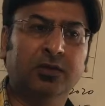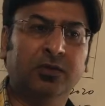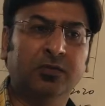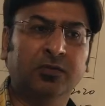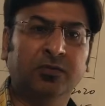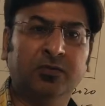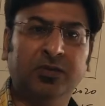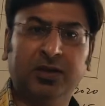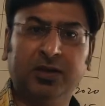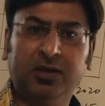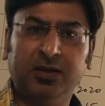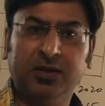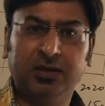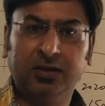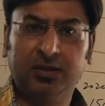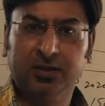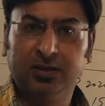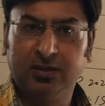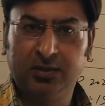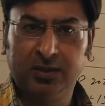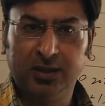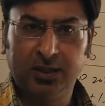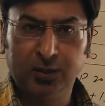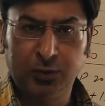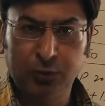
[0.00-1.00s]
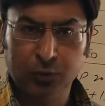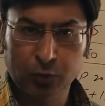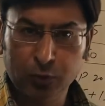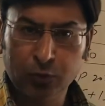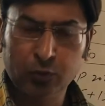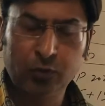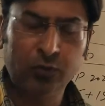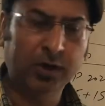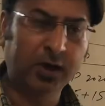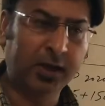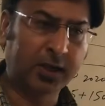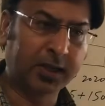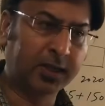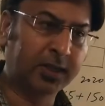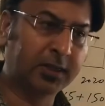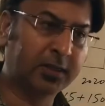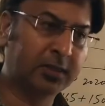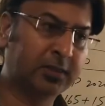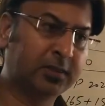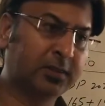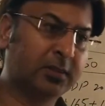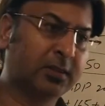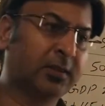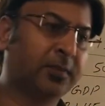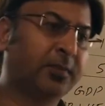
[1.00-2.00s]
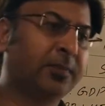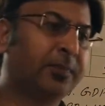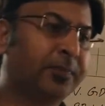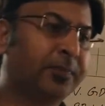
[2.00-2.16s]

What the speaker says: when they do rise,